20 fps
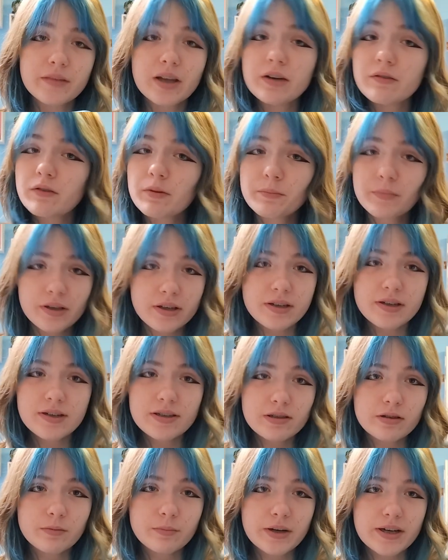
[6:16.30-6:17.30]
I have a mini
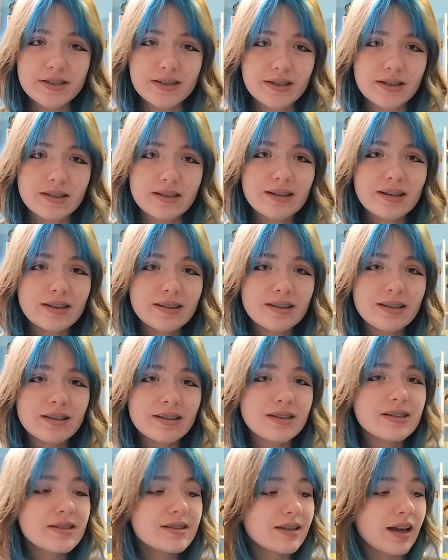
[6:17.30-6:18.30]
Easter basket, and
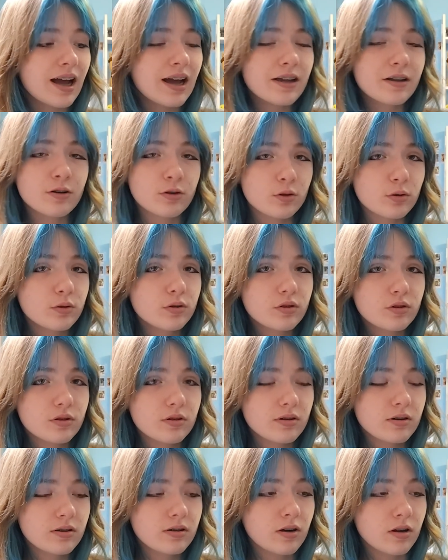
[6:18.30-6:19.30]
this I could
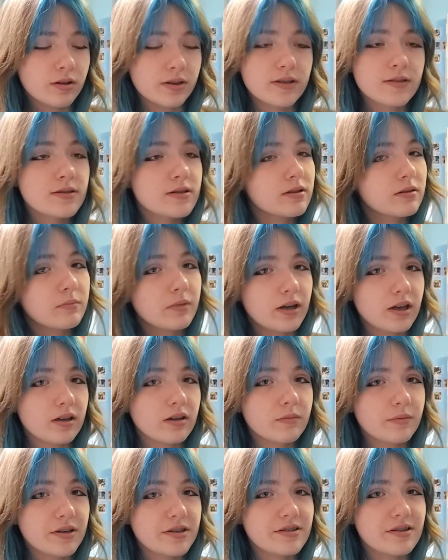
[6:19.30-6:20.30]
honestly
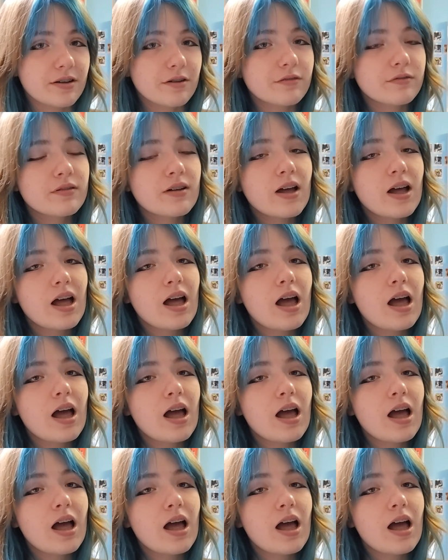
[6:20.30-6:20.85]
make myself.